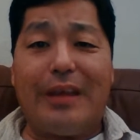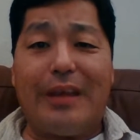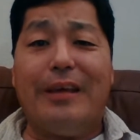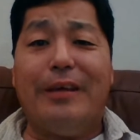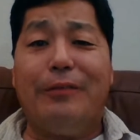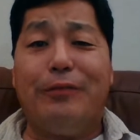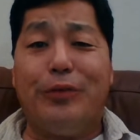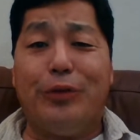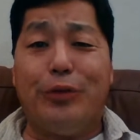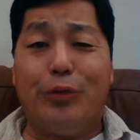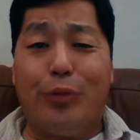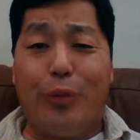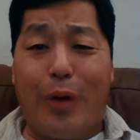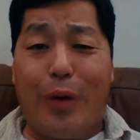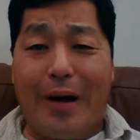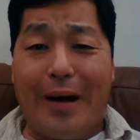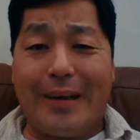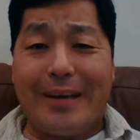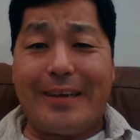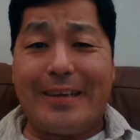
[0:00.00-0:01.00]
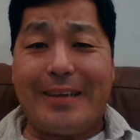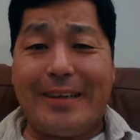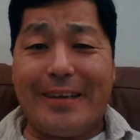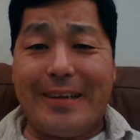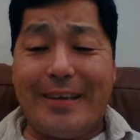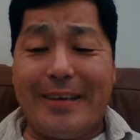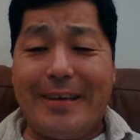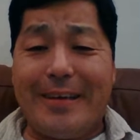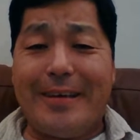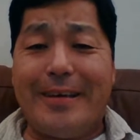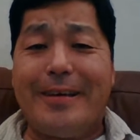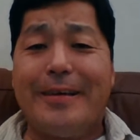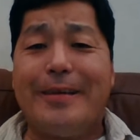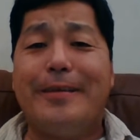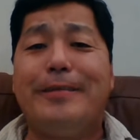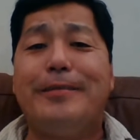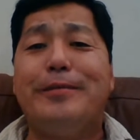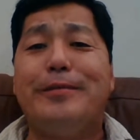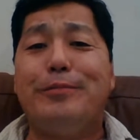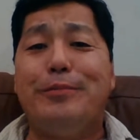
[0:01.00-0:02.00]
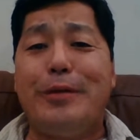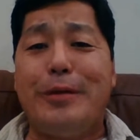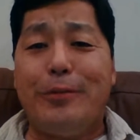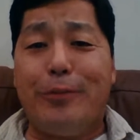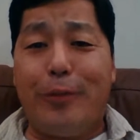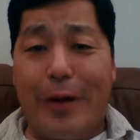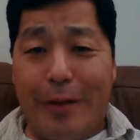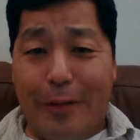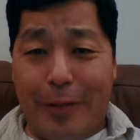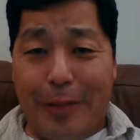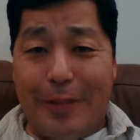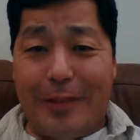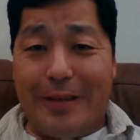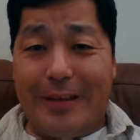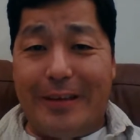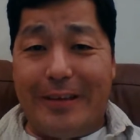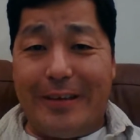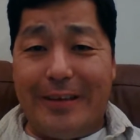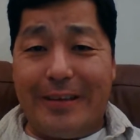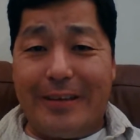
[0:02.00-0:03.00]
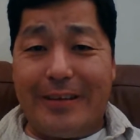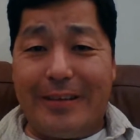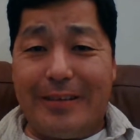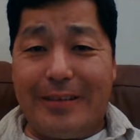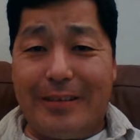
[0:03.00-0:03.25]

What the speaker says: If you want to be wealthy,